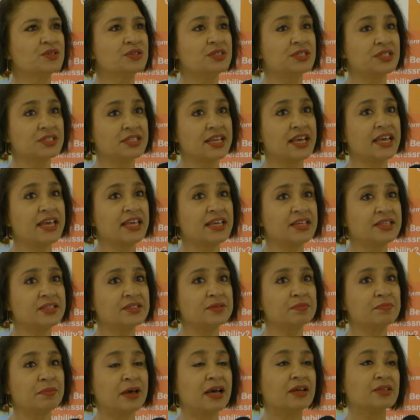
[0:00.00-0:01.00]
Today is
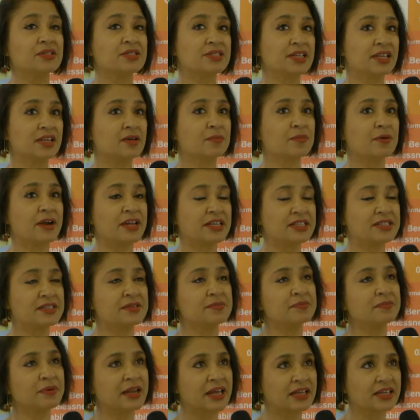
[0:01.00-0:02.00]
about
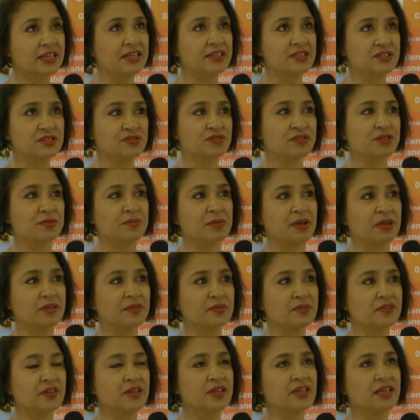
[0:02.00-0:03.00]
celebrating Black History
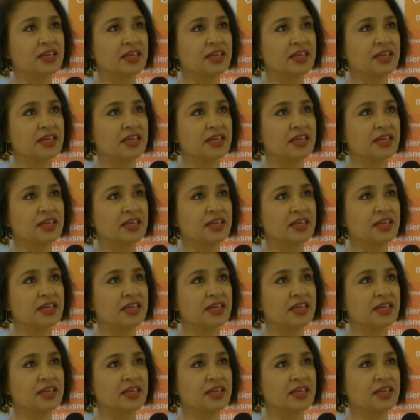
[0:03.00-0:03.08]
Month.